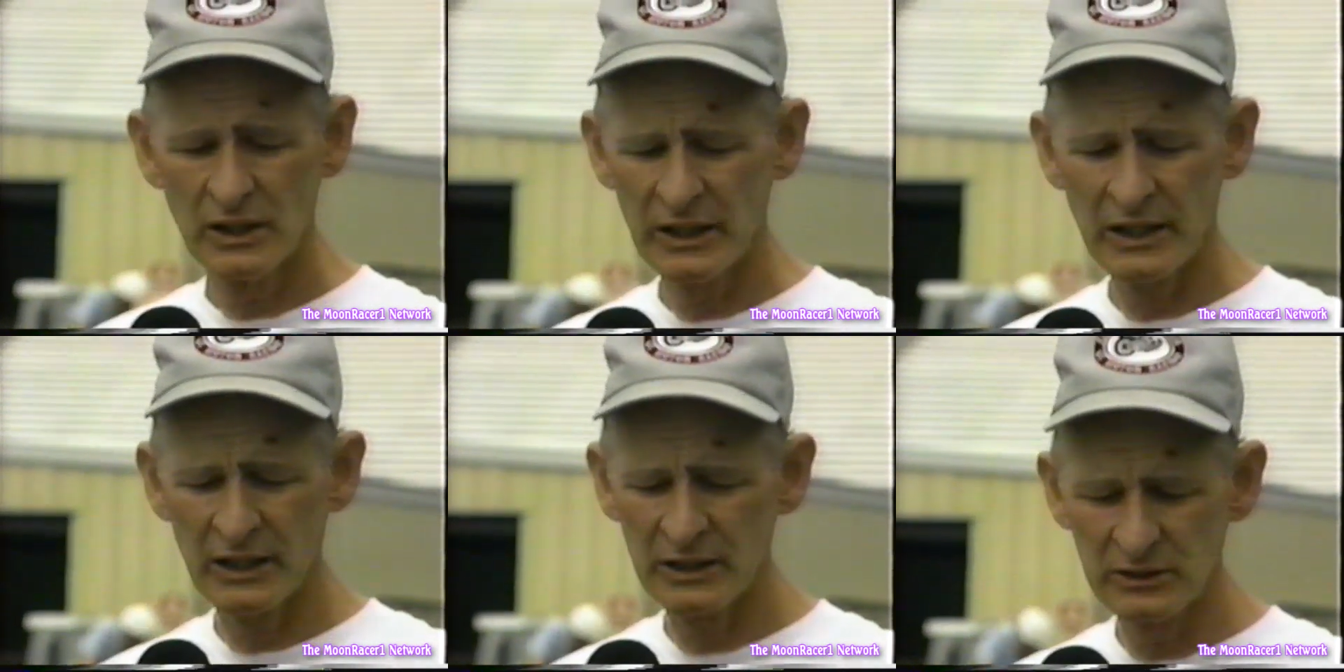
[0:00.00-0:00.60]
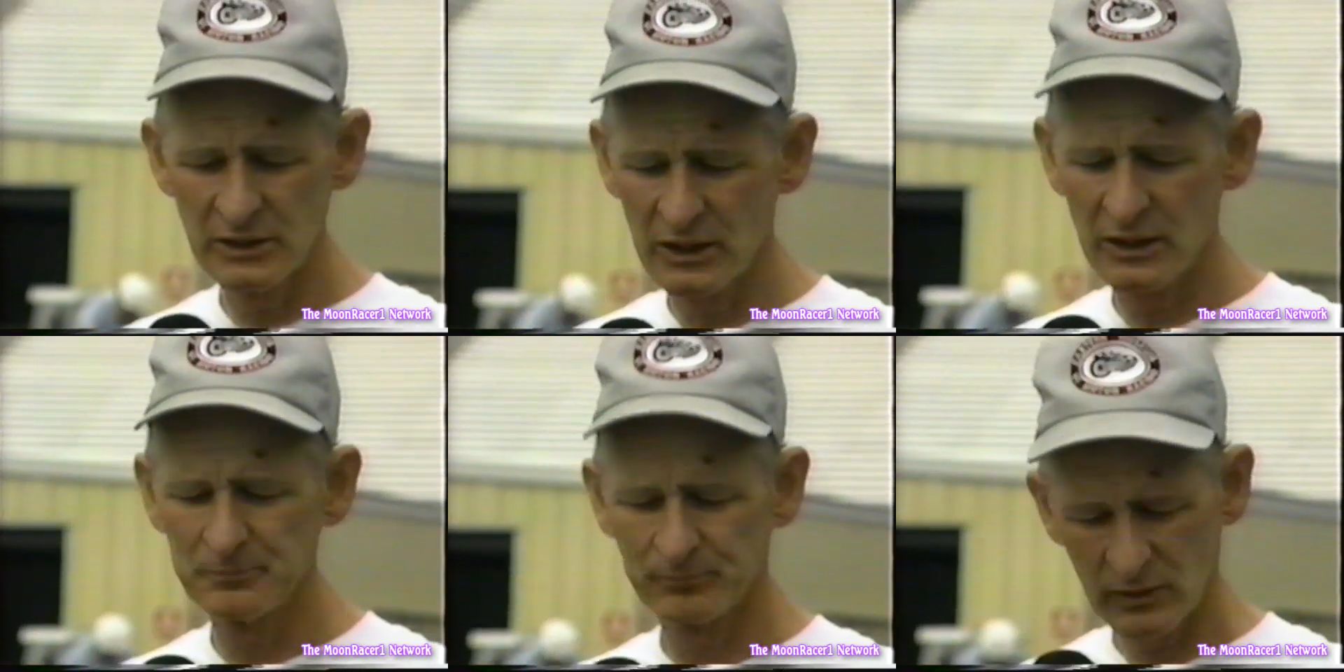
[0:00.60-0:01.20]
And
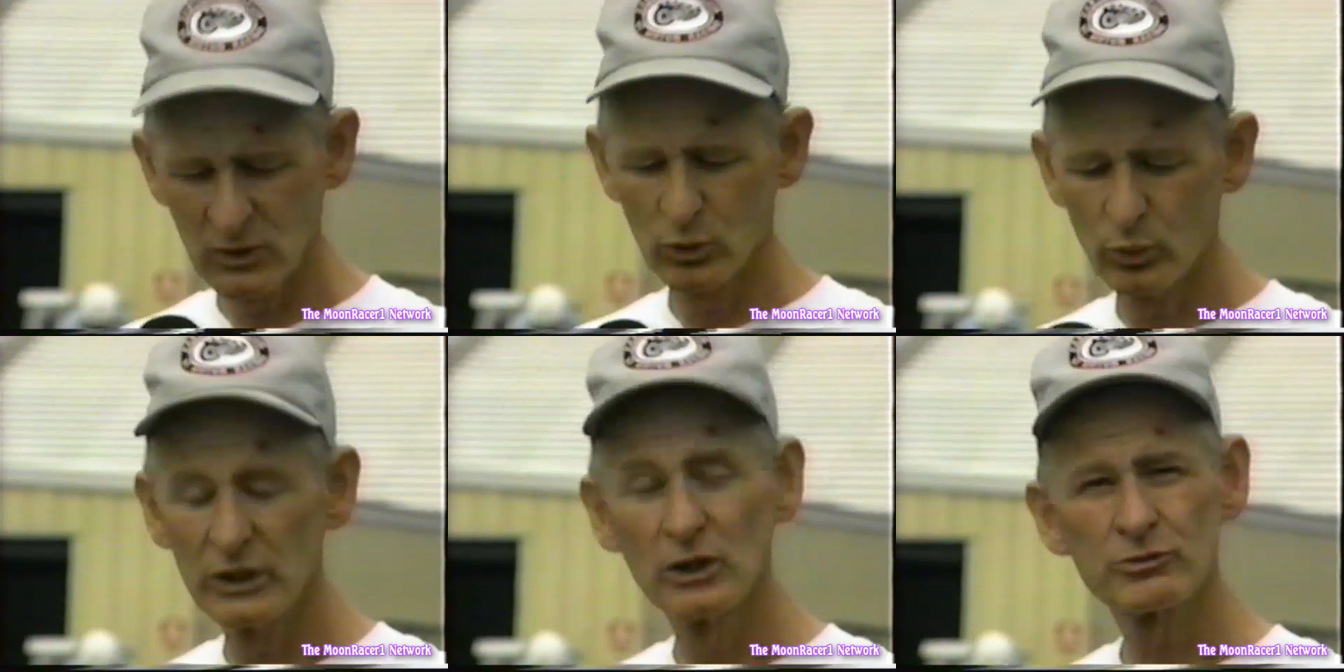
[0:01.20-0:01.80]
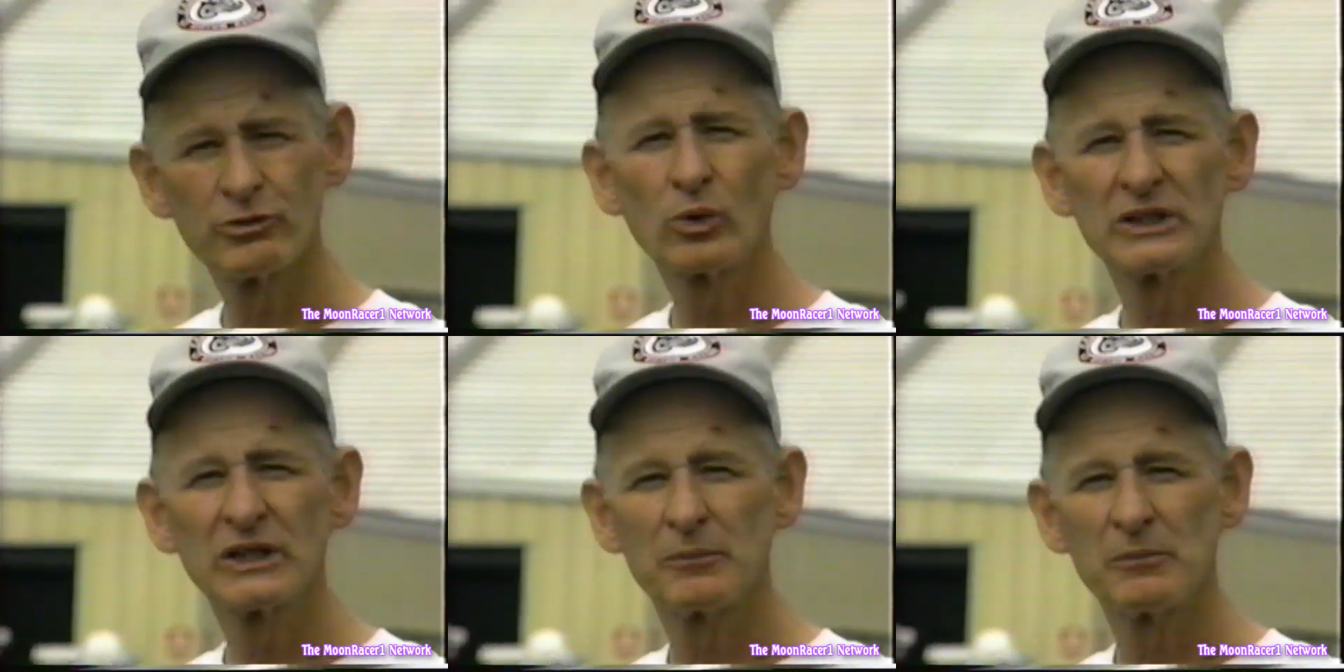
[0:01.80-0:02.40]
um, we look forward
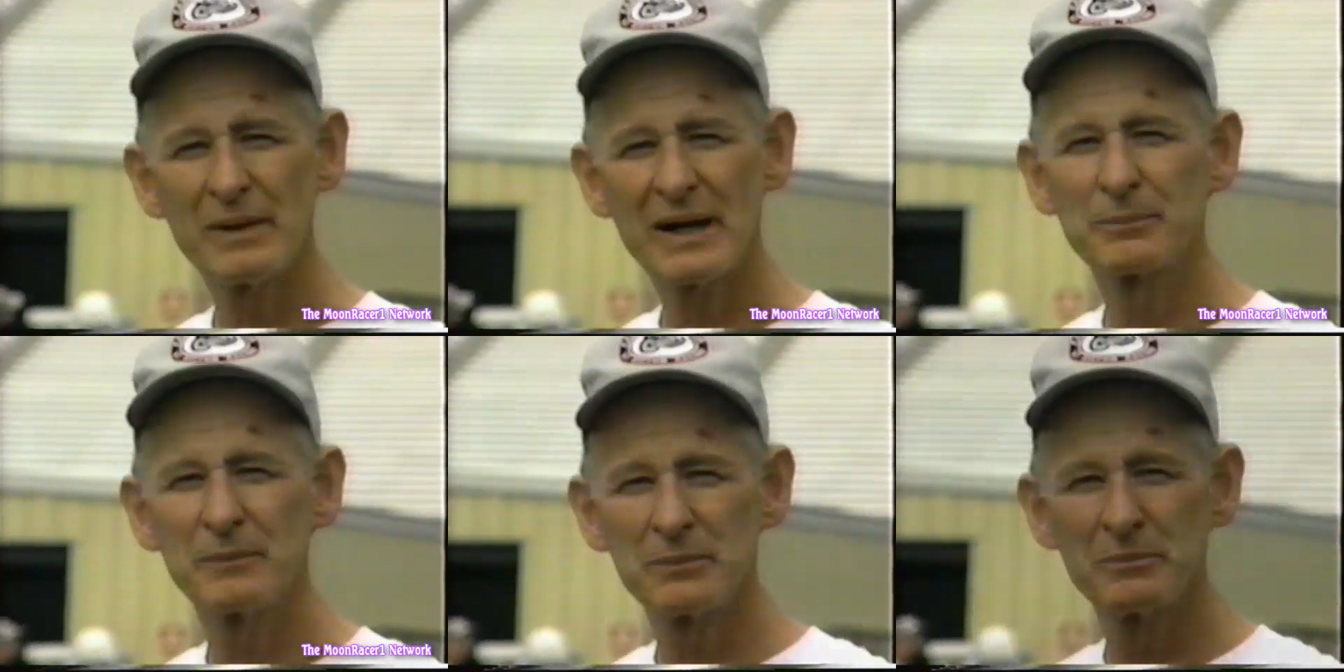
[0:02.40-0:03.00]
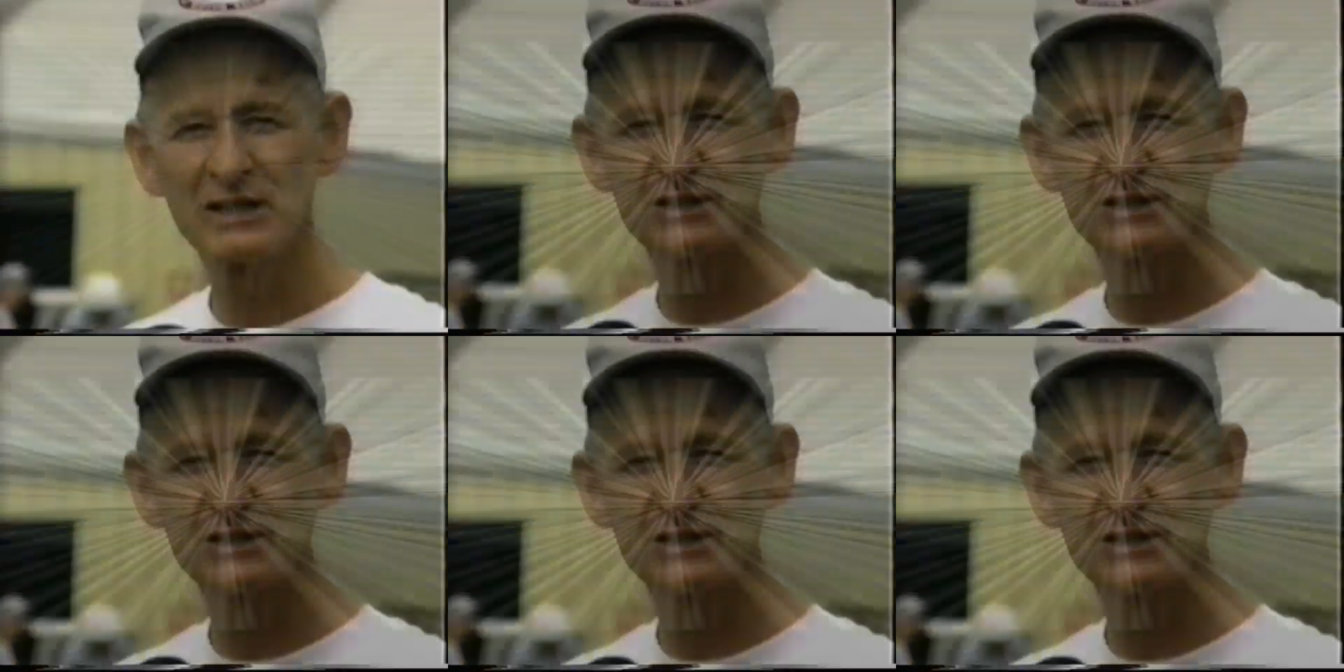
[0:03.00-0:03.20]
to coming back many, many